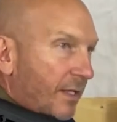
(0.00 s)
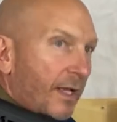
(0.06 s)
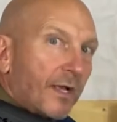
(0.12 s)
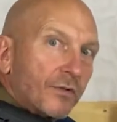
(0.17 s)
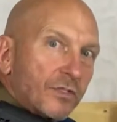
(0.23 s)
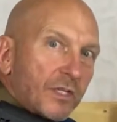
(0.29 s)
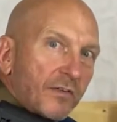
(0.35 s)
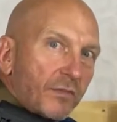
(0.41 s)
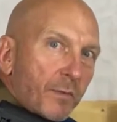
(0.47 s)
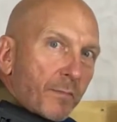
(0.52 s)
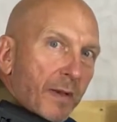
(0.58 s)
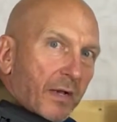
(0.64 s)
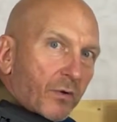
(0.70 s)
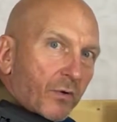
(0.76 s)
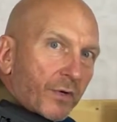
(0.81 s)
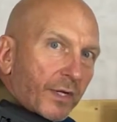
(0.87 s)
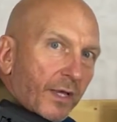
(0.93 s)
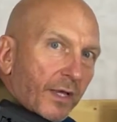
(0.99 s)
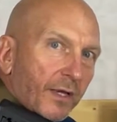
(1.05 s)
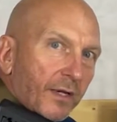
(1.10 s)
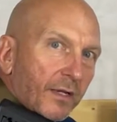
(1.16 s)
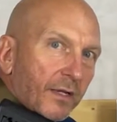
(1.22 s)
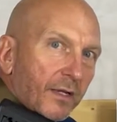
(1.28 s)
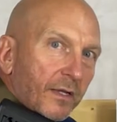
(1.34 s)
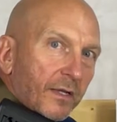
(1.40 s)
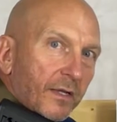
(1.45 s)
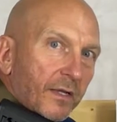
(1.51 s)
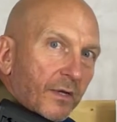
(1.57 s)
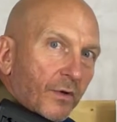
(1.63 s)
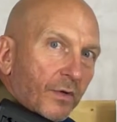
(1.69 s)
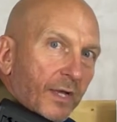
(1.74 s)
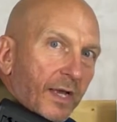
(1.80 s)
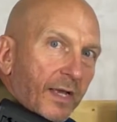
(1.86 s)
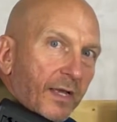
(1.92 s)
down, safety back on again.
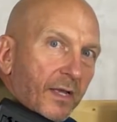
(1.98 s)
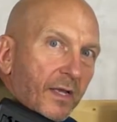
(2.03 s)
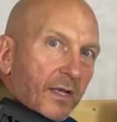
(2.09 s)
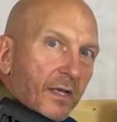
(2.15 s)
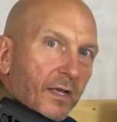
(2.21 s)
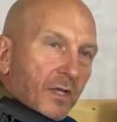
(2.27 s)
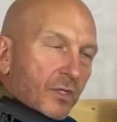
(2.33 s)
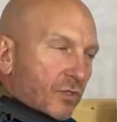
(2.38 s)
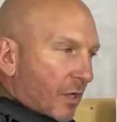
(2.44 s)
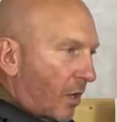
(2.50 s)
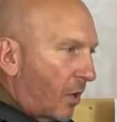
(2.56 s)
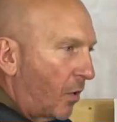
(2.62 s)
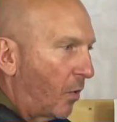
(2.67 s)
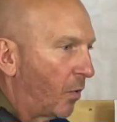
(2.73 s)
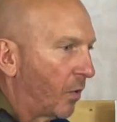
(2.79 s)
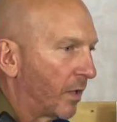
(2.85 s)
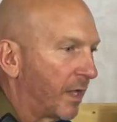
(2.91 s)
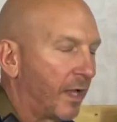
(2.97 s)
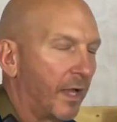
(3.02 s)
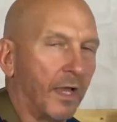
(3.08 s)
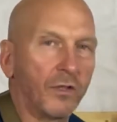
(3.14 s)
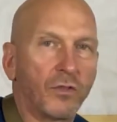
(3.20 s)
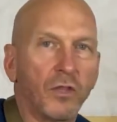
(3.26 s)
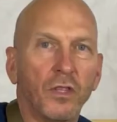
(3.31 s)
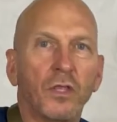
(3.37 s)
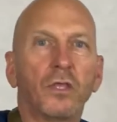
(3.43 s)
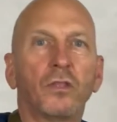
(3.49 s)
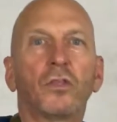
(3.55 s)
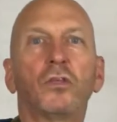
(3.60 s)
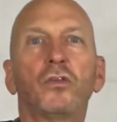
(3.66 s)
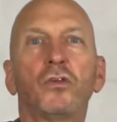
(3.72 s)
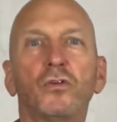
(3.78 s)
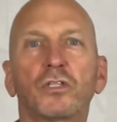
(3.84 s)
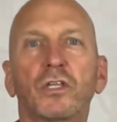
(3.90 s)
Okay? So the
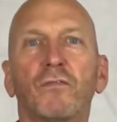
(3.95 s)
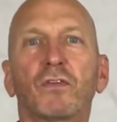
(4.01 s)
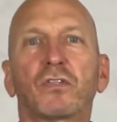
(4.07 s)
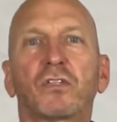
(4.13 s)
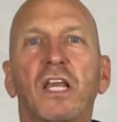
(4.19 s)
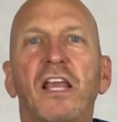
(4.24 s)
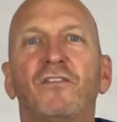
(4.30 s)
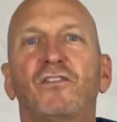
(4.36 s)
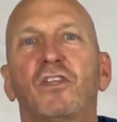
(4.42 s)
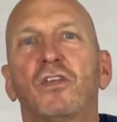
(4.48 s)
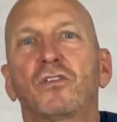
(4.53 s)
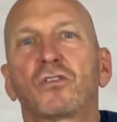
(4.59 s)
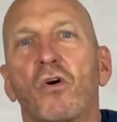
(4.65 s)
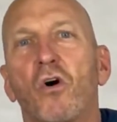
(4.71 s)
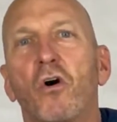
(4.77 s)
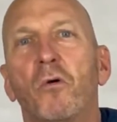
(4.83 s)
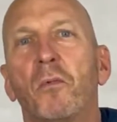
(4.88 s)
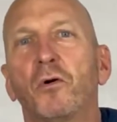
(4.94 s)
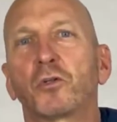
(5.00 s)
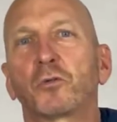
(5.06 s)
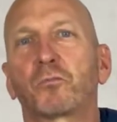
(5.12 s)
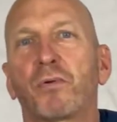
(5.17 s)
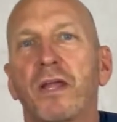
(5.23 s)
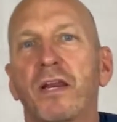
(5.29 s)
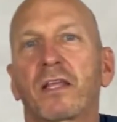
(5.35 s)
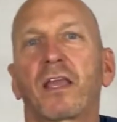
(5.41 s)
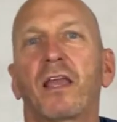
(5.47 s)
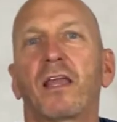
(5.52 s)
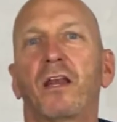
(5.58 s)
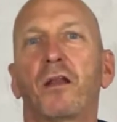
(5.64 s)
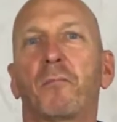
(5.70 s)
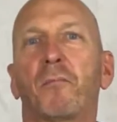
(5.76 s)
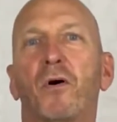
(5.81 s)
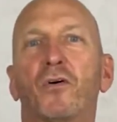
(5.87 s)
use of a safety is almost predicated
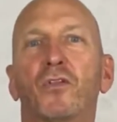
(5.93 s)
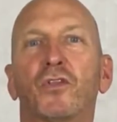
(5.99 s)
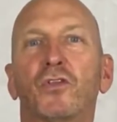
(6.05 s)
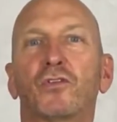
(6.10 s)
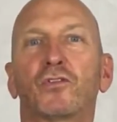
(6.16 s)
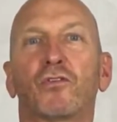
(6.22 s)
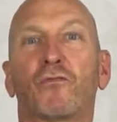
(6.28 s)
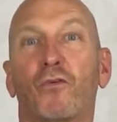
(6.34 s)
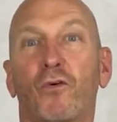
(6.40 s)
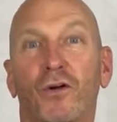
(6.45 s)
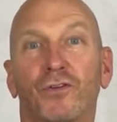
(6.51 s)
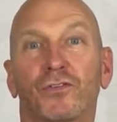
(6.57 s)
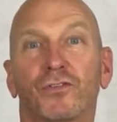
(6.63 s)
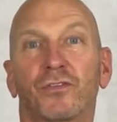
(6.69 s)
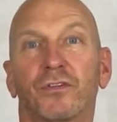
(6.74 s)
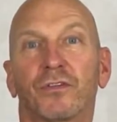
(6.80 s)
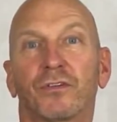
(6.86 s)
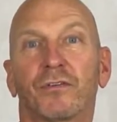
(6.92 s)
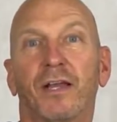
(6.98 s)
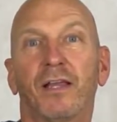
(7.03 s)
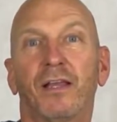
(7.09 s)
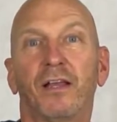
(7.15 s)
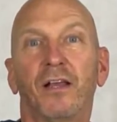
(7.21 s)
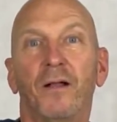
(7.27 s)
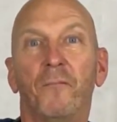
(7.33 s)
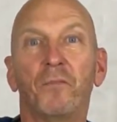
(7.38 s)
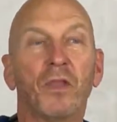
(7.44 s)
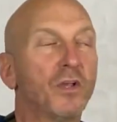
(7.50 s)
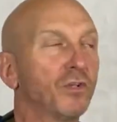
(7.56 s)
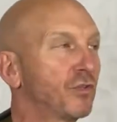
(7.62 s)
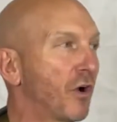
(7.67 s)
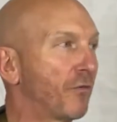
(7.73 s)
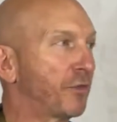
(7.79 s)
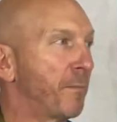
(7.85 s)
upon the use of force, right?
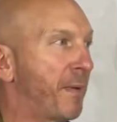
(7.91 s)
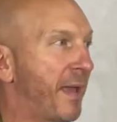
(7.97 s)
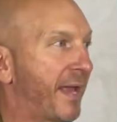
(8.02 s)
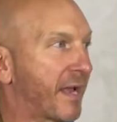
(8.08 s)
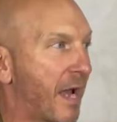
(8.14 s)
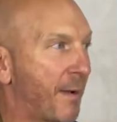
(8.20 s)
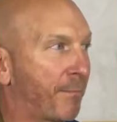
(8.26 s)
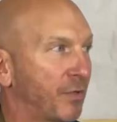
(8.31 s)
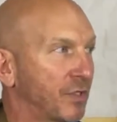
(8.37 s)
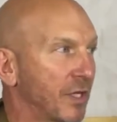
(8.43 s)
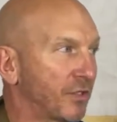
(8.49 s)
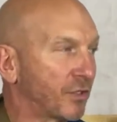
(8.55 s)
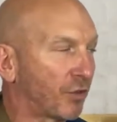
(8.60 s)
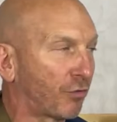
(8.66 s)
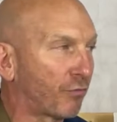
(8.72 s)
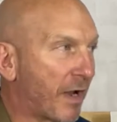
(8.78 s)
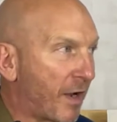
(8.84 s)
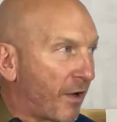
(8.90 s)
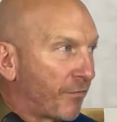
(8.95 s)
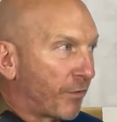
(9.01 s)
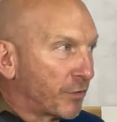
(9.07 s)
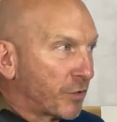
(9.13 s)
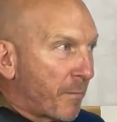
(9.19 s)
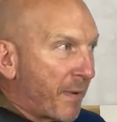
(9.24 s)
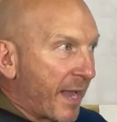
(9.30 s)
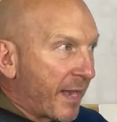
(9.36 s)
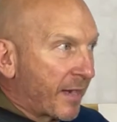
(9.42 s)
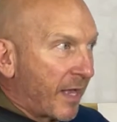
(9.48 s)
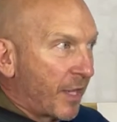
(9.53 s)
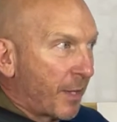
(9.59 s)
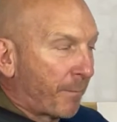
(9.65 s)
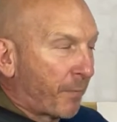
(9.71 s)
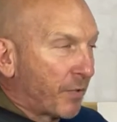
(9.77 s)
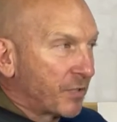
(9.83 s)
So if the bad guy presents a threat, or if there's a bad guy
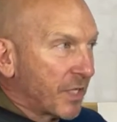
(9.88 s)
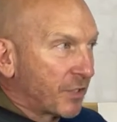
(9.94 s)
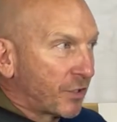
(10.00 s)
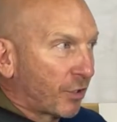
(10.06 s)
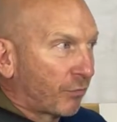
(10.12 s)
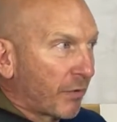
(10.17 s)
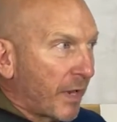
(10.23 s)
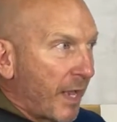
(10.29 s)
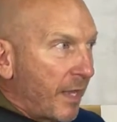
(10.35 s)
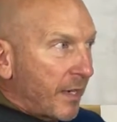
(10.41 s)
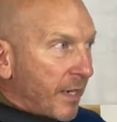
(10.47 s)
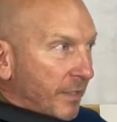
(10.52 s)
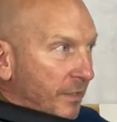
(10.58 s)
that presents a threat and I